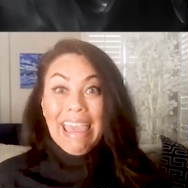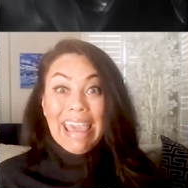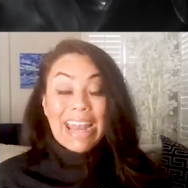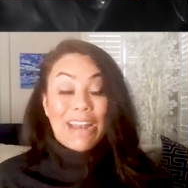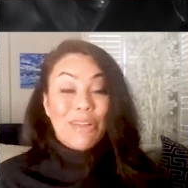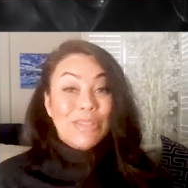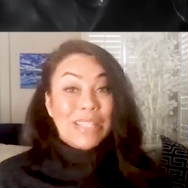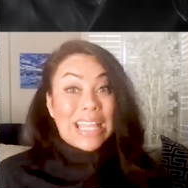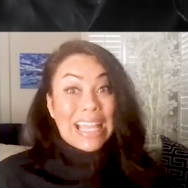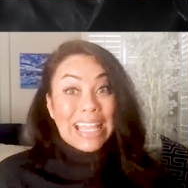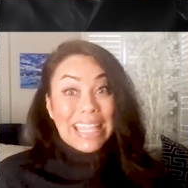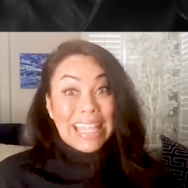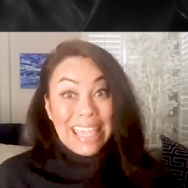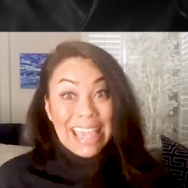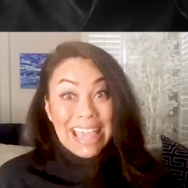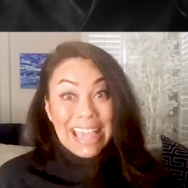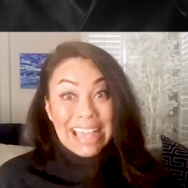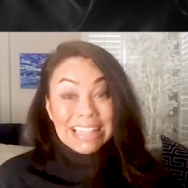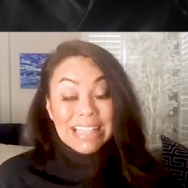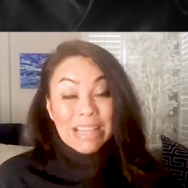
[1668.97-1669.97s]
And I was like, I
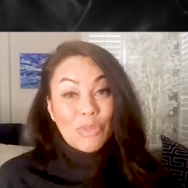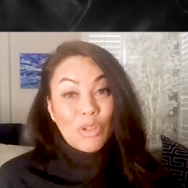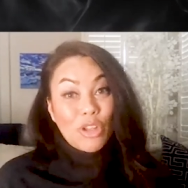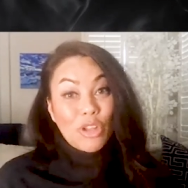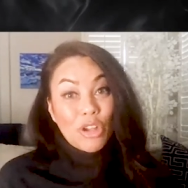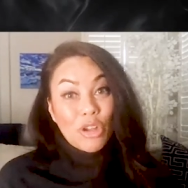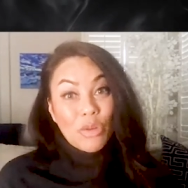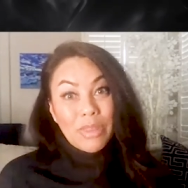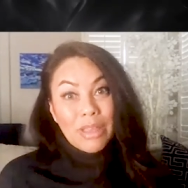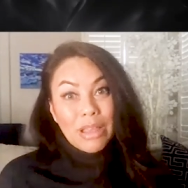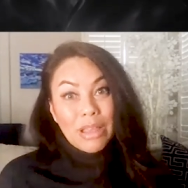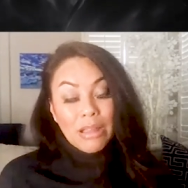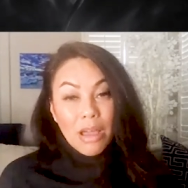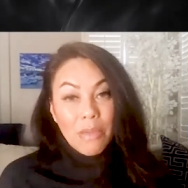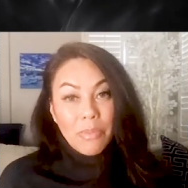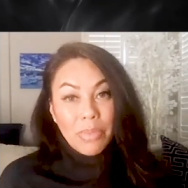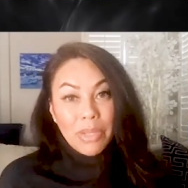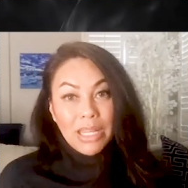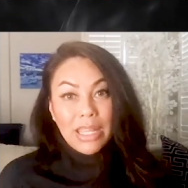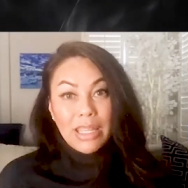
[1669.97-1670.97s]
can't, I'm no longer with that
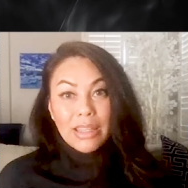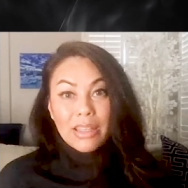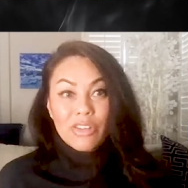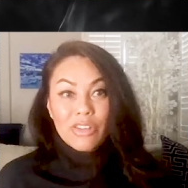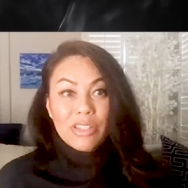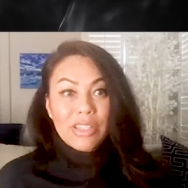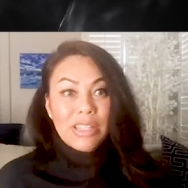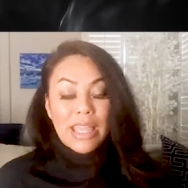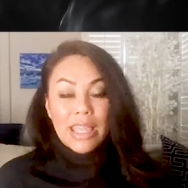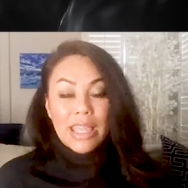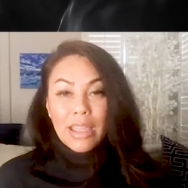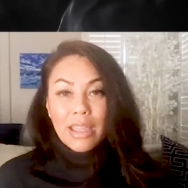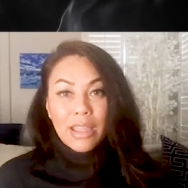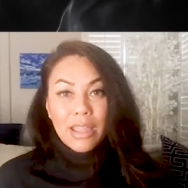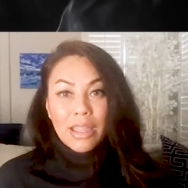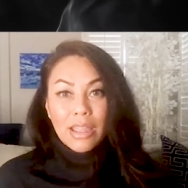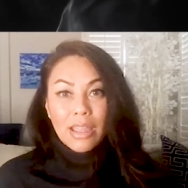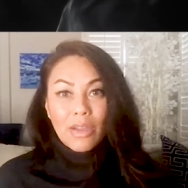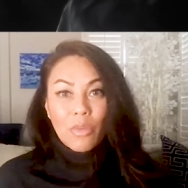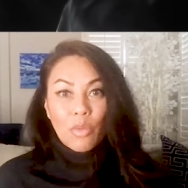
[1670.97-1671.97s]
company. And they're just like,
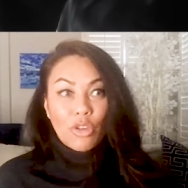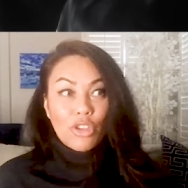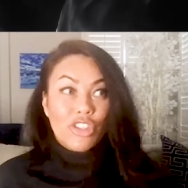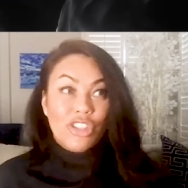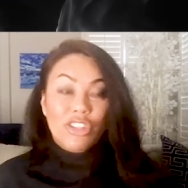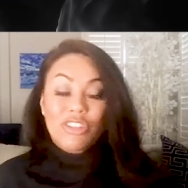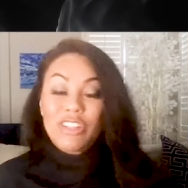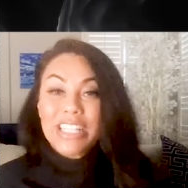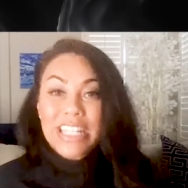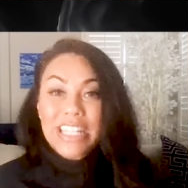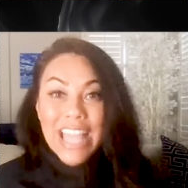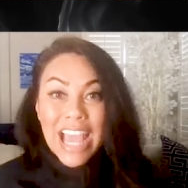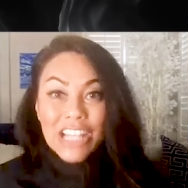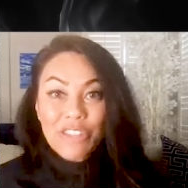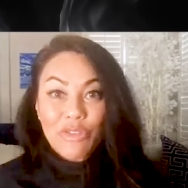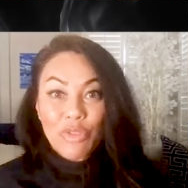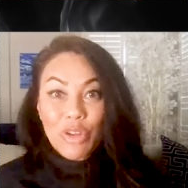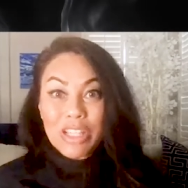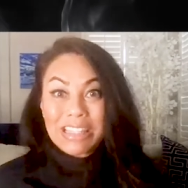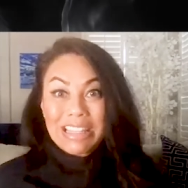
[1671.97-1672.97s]
well, you still need to
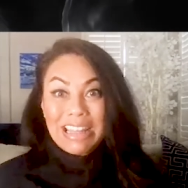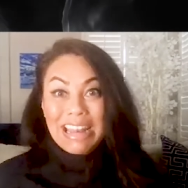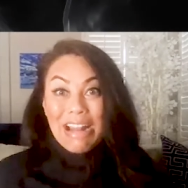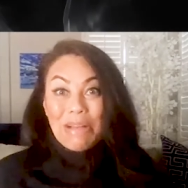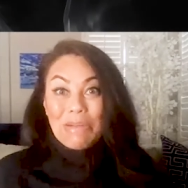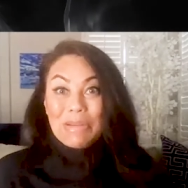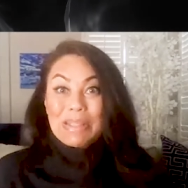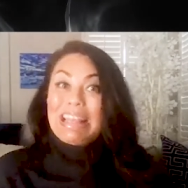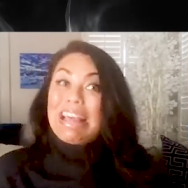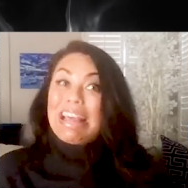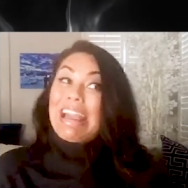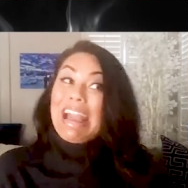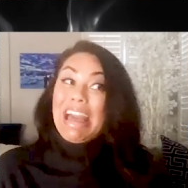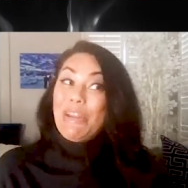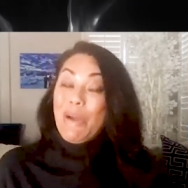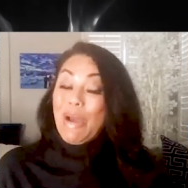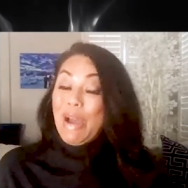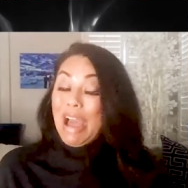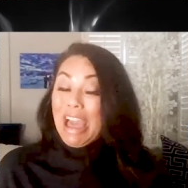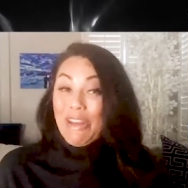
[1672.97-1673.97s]
cast for us. And I was like, I
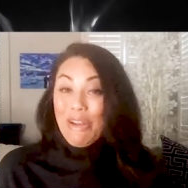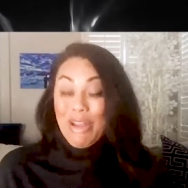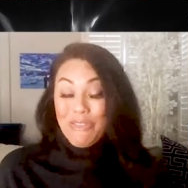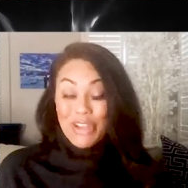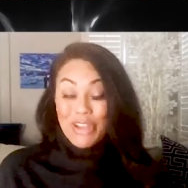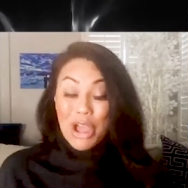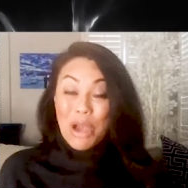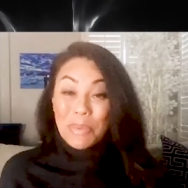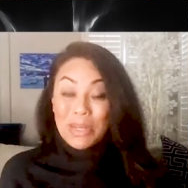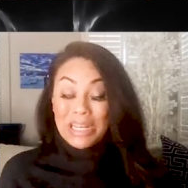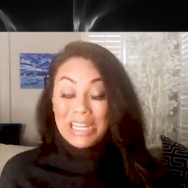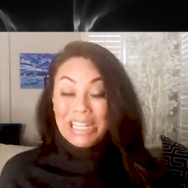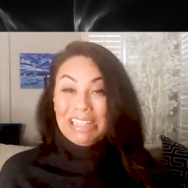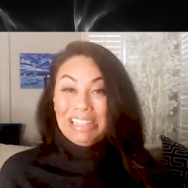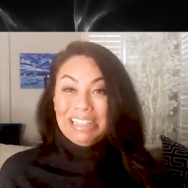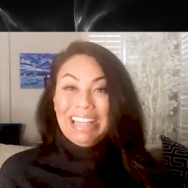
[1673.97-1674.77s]
don't, I don't have a company.